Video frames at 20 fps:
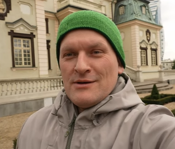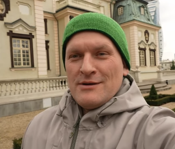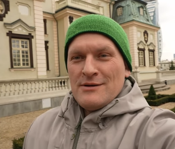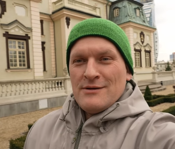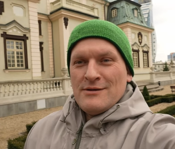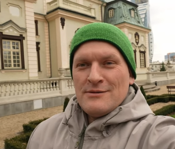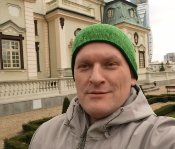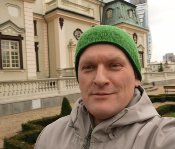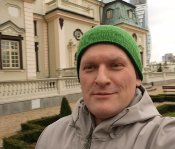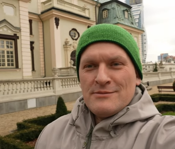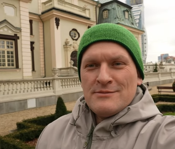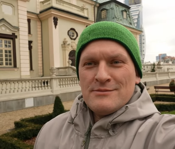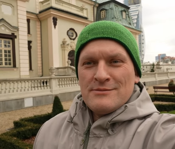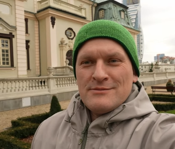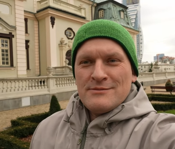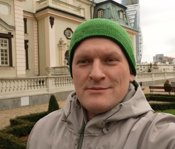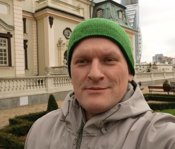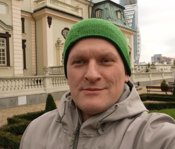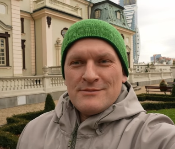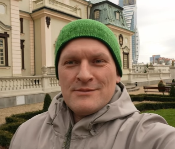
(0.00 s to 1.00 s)

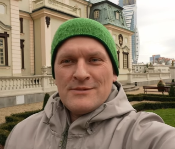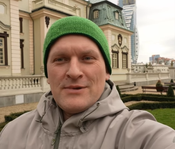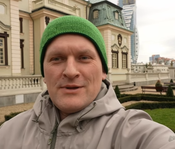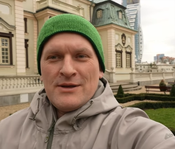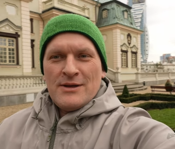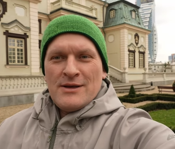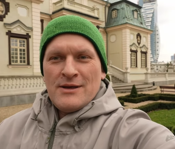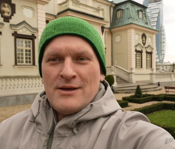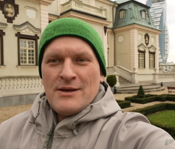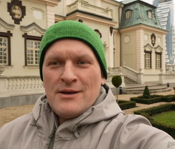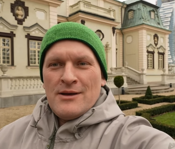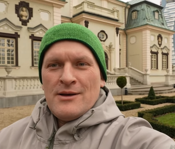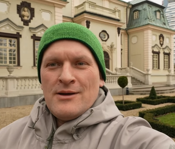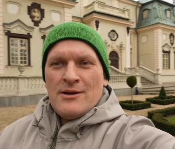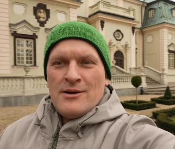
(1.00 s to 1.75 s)
[no speech]